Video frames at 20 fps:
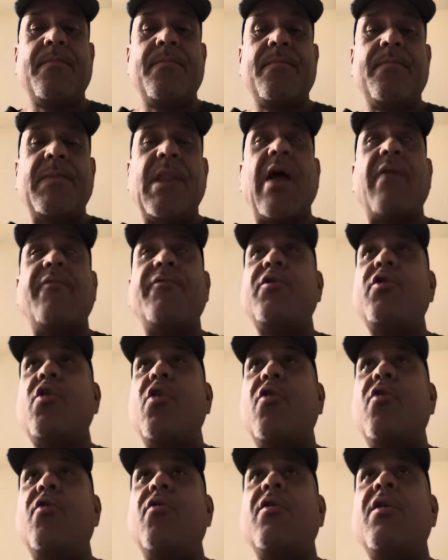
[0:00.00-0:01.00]
Now, if you
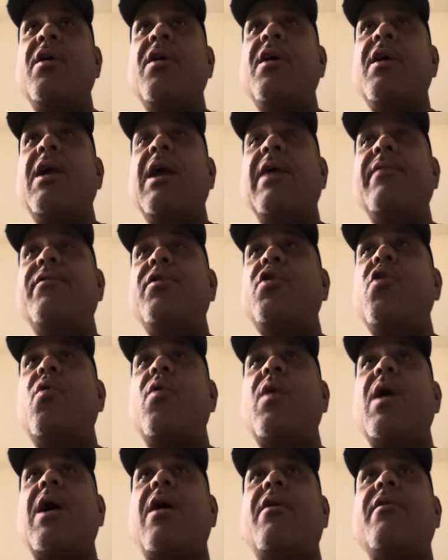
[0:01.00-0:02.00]

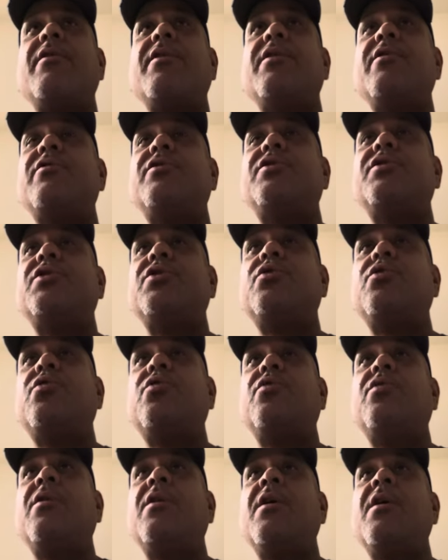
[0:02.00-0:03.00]
go out and you
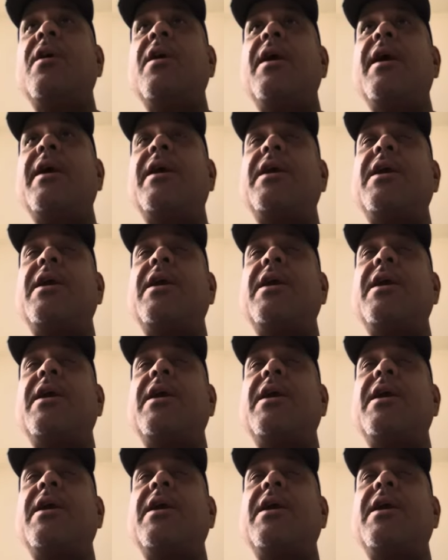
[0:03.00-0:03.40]
shoot and